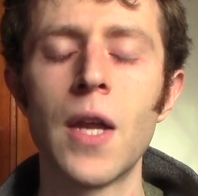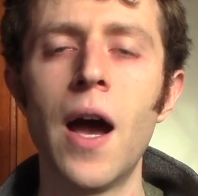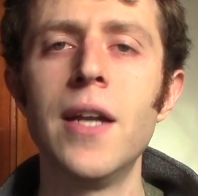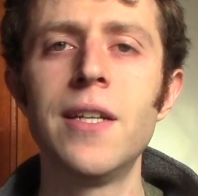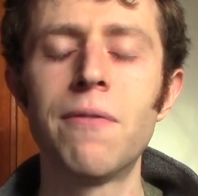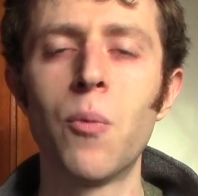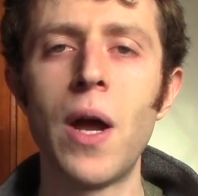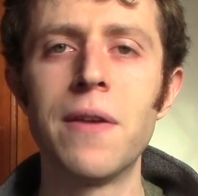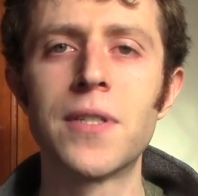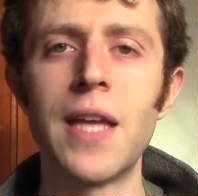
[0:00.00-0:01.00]
A different
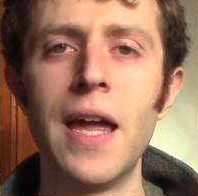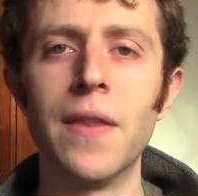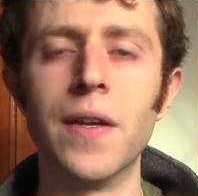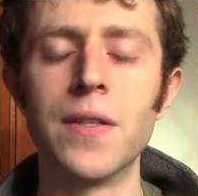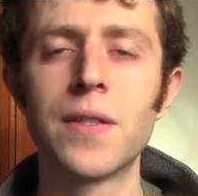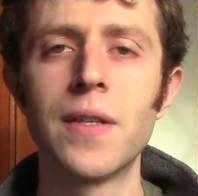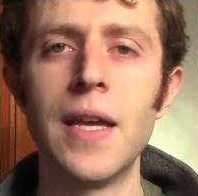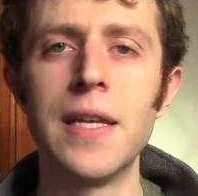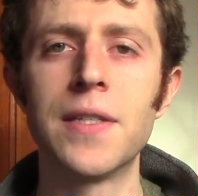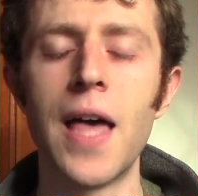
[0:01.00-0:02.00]
way of saying this
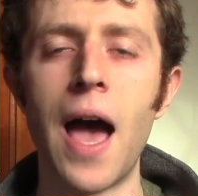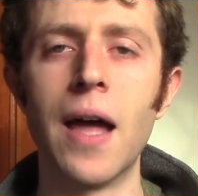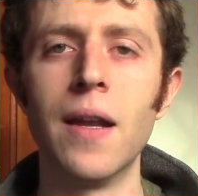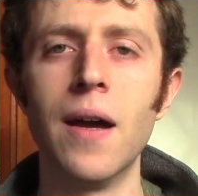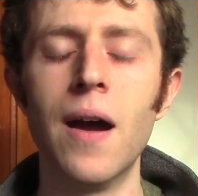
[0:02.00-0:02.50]
is that